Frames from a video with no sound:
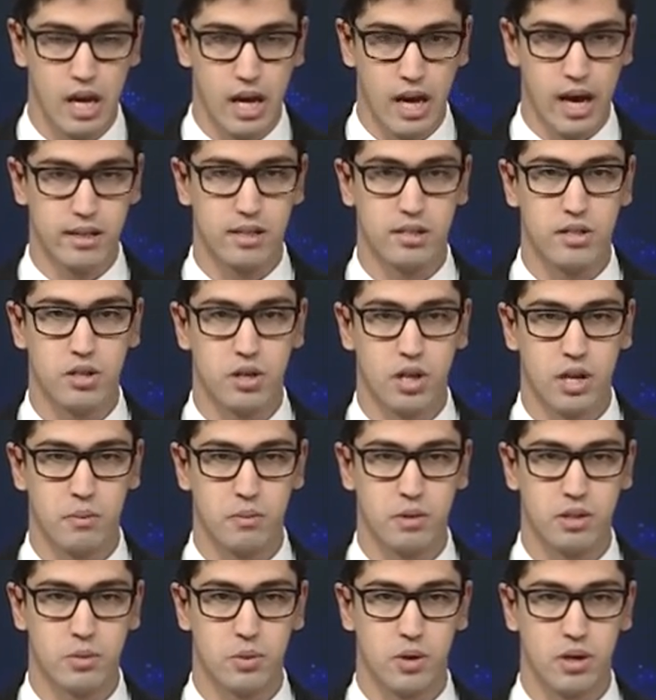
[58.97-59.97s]
at a time
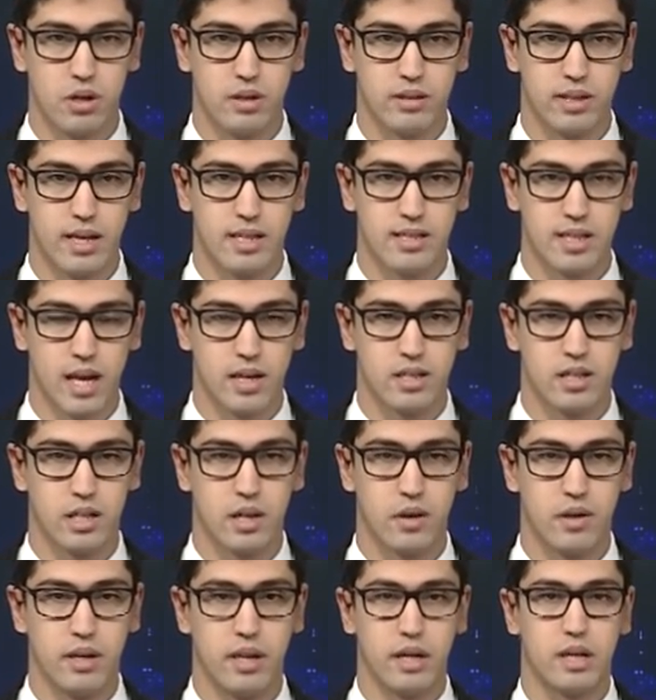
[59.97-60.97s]
when the world is
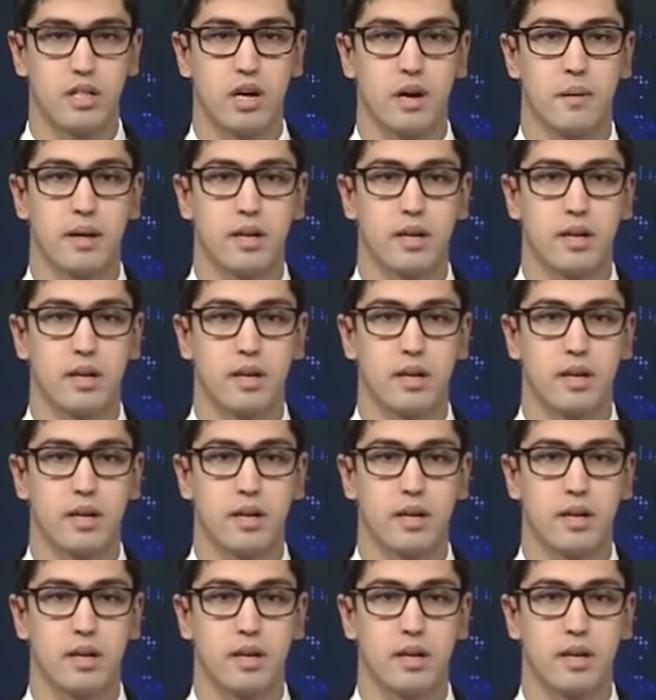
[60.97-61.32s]
undergoing an economic